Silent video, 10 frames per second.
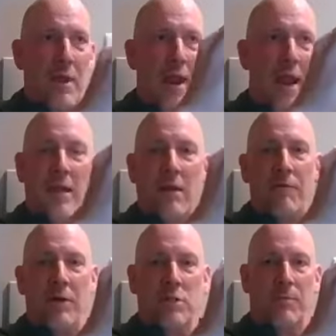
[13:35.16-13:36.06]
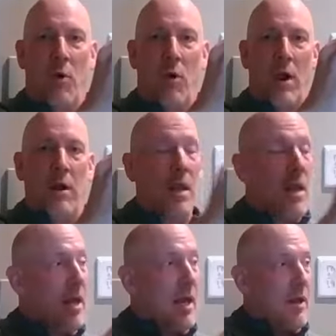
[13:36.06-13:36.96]
the end of their sport.
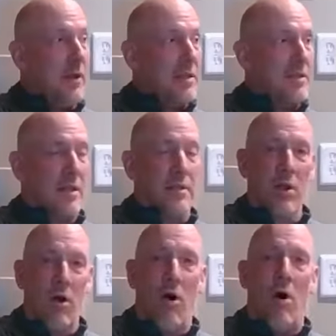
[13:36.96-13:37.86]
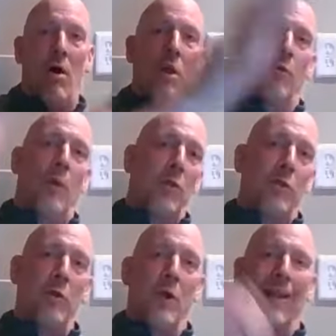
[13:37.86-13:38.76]
This is all the way
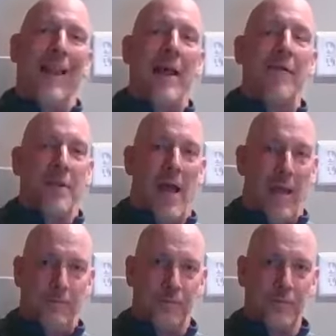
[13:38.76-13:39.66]
through your lifetime.